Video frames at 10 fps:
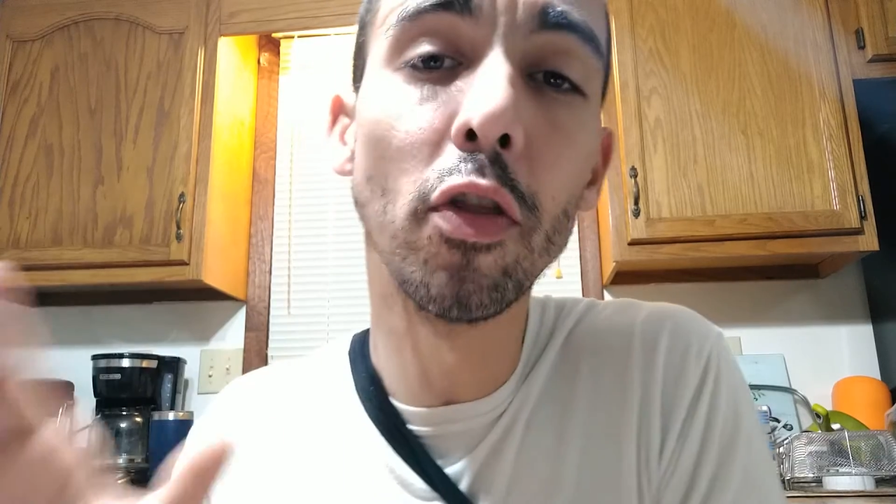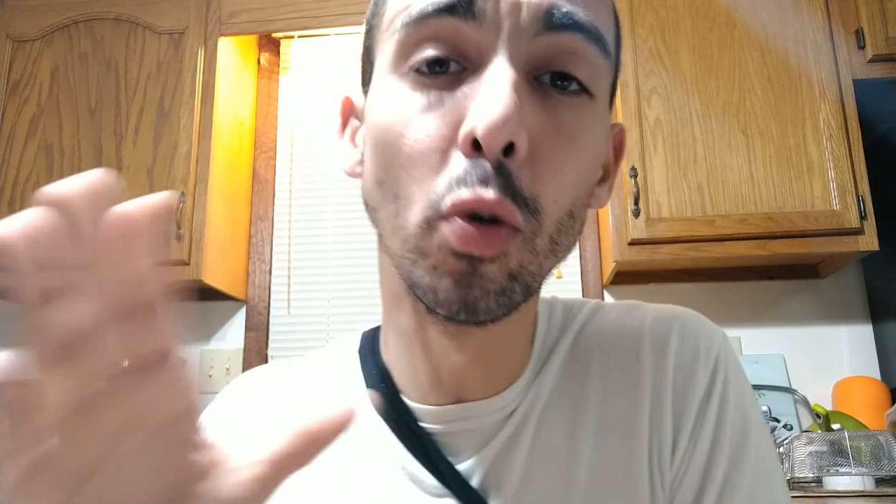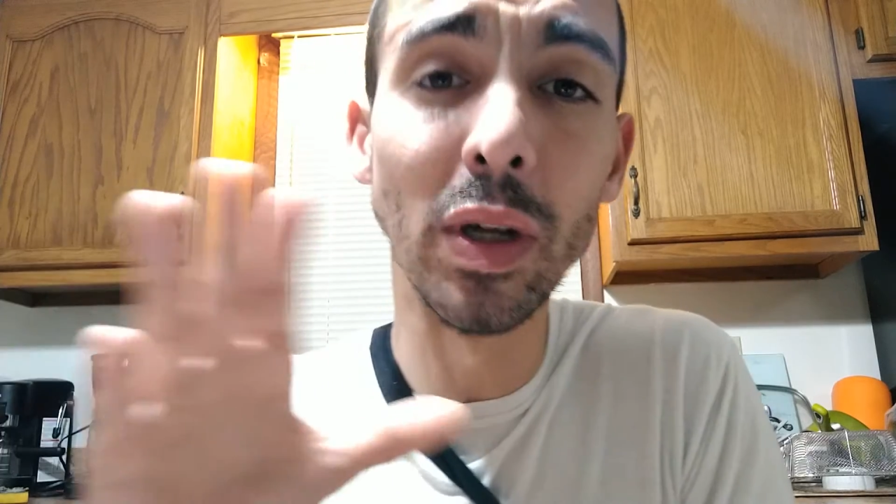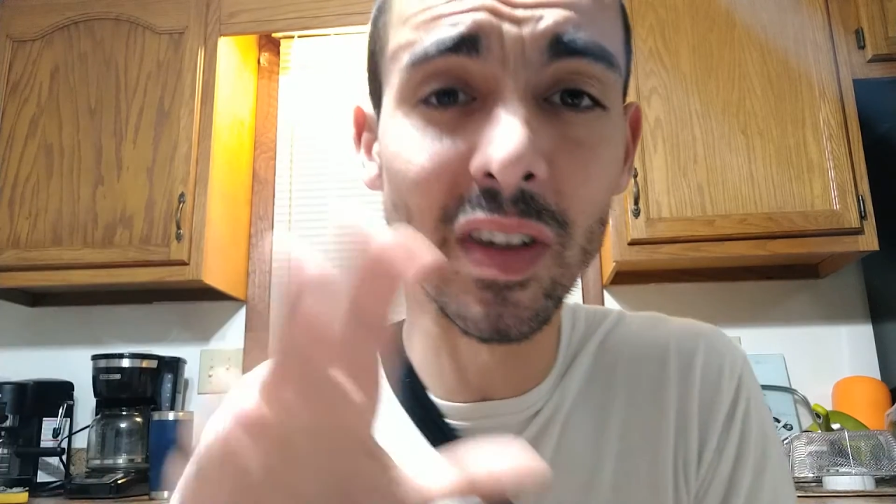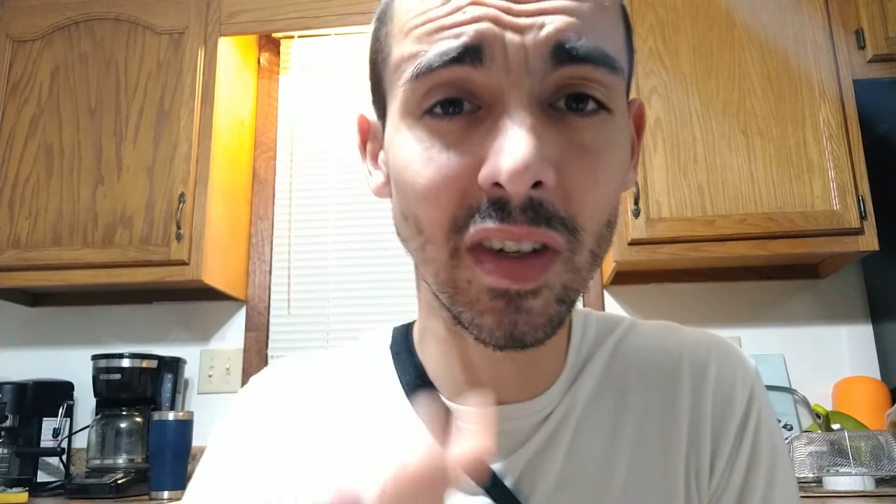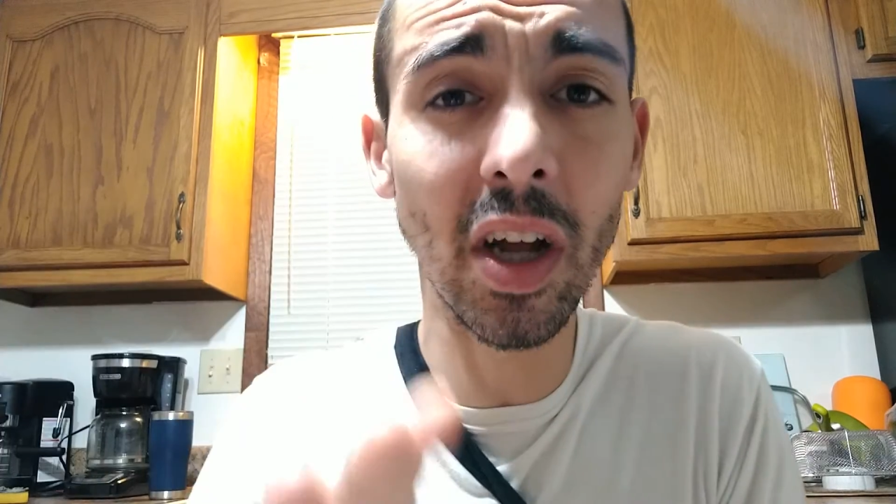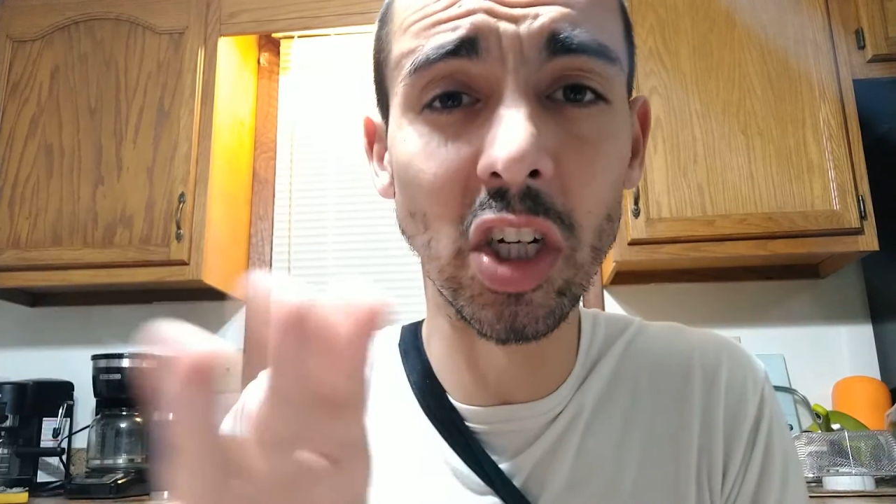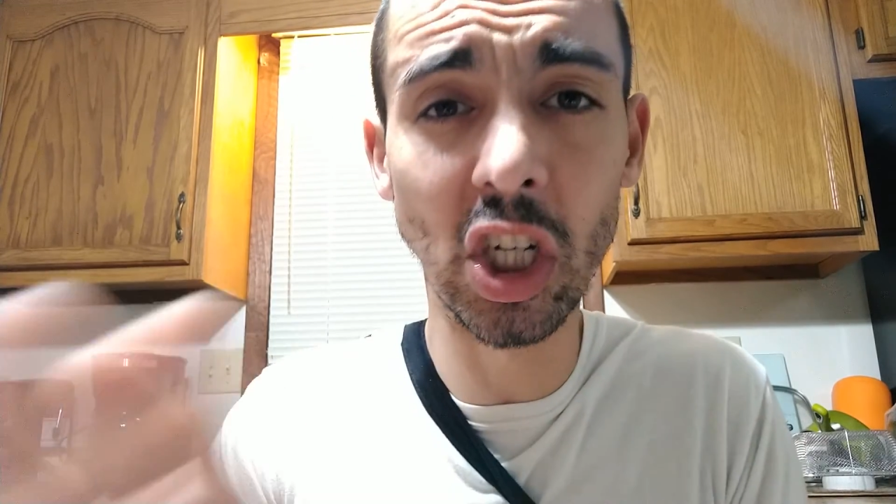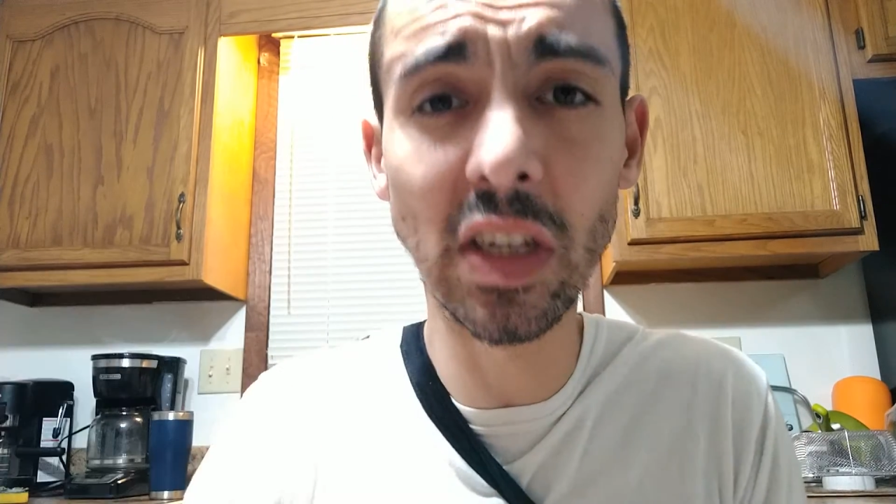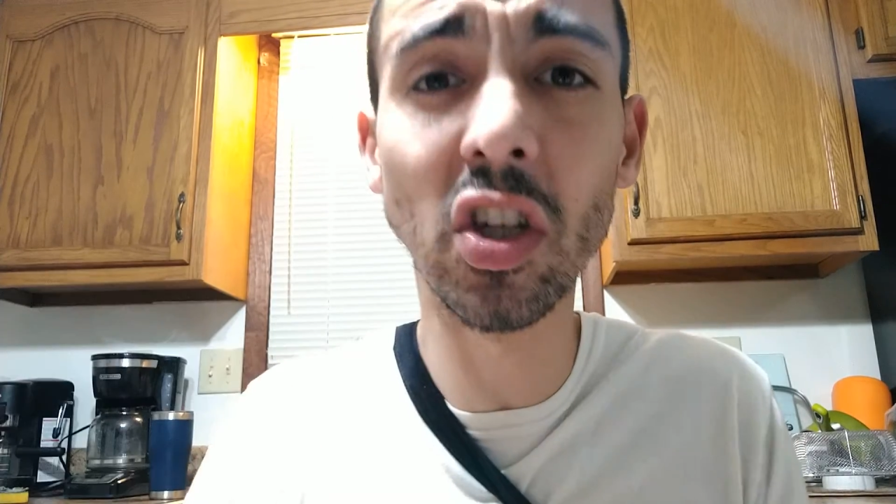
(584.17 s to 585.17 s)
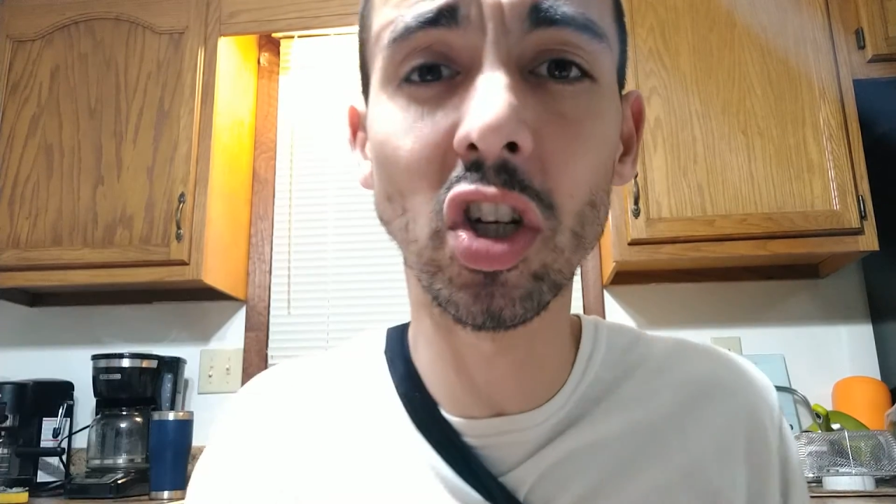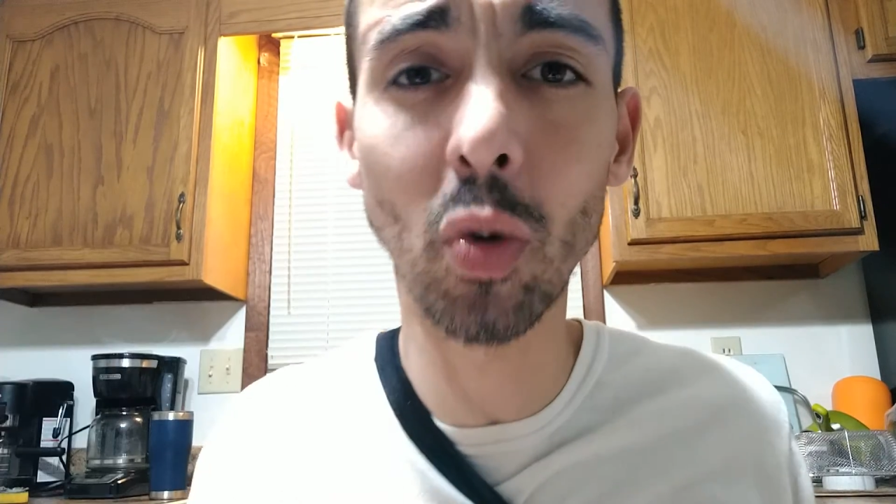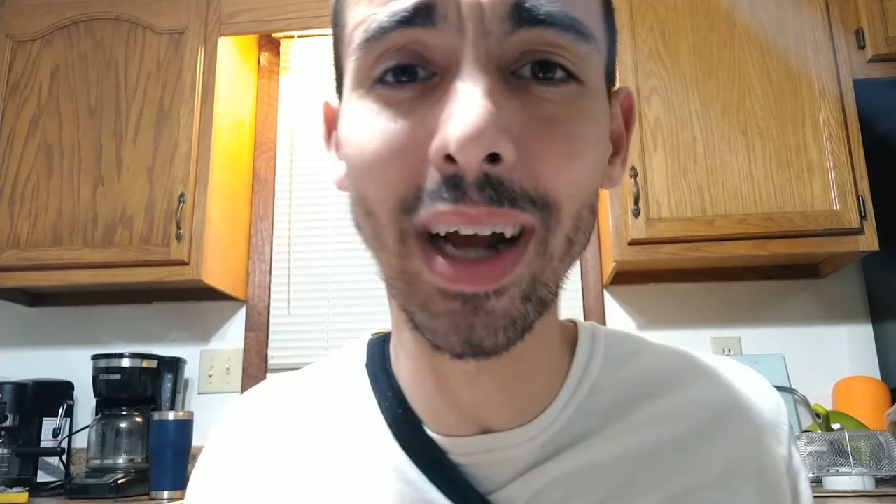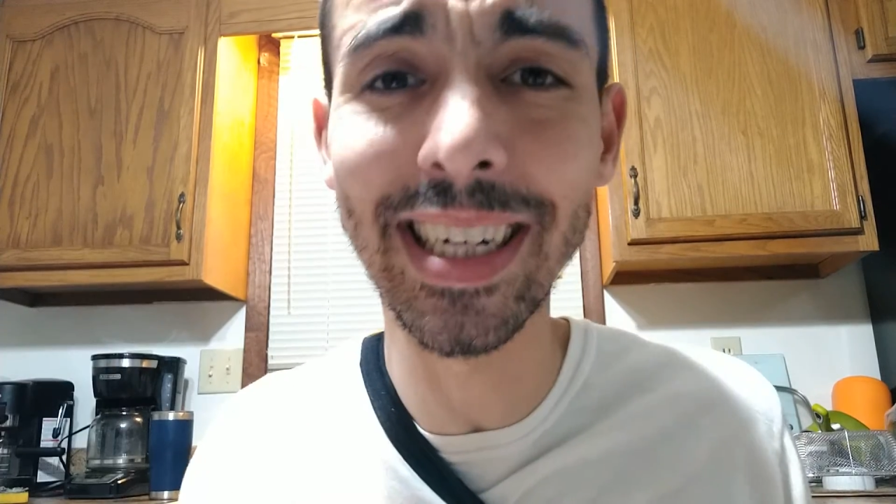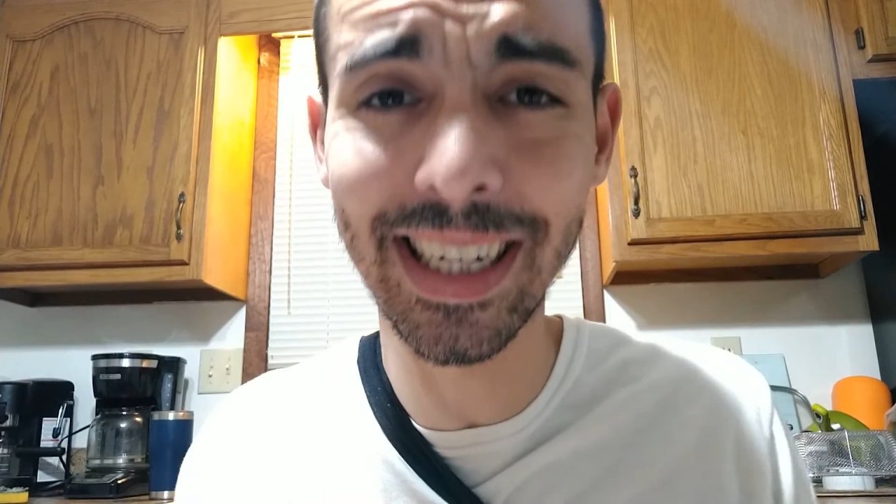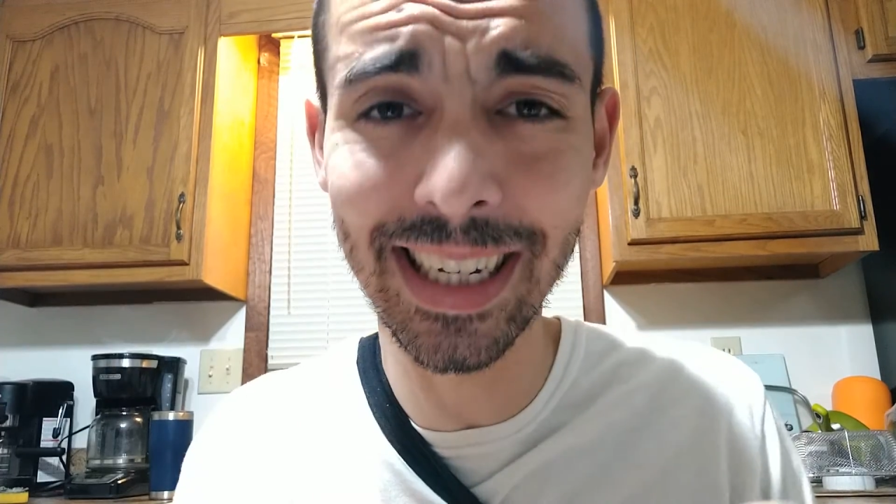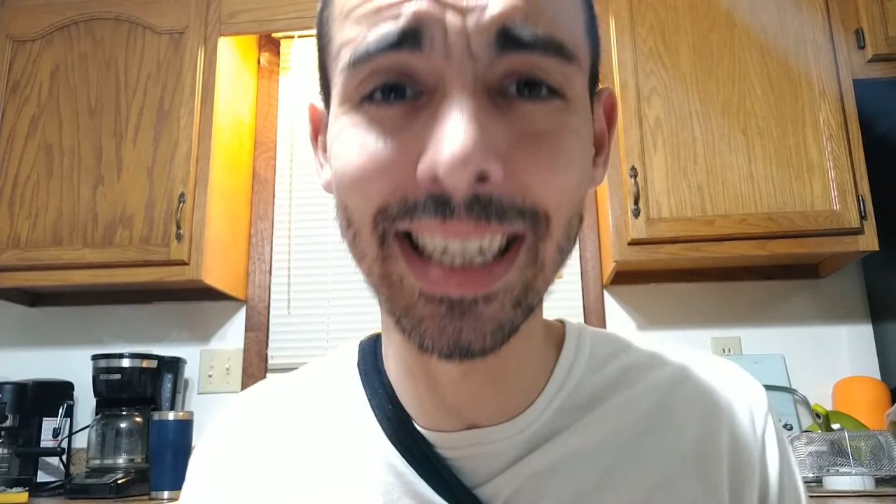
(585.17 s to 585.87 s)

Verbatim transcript: through His Son, Jesus Christ,